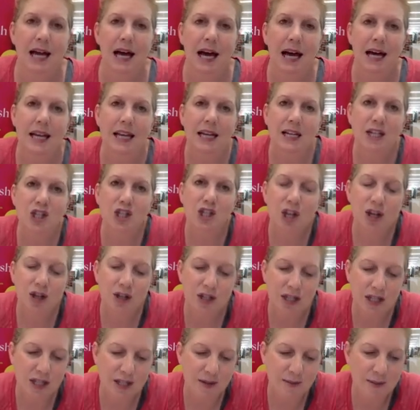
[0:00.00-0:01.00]
And I showed
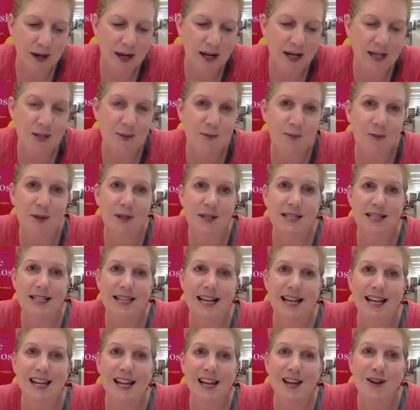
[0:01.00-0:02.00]
it to my husband,
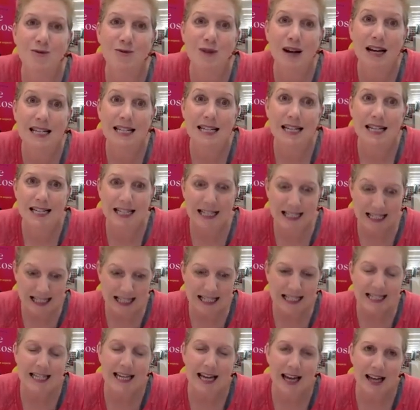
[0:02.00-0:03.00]
and he read it and he
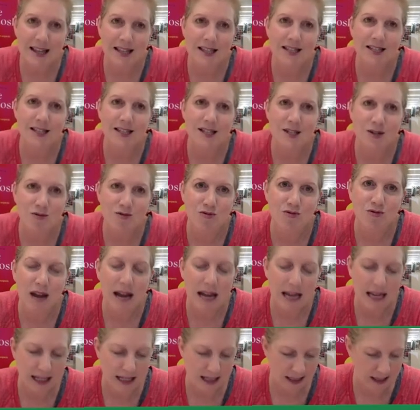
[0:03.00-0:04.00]
said, "Yeah, this is
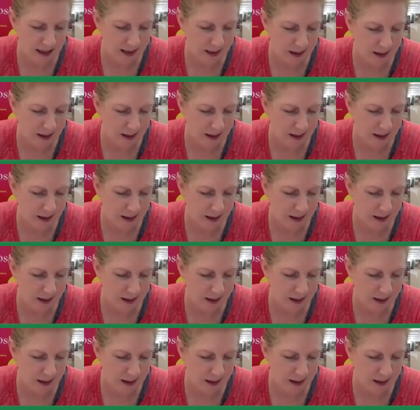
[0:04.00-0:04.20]
great.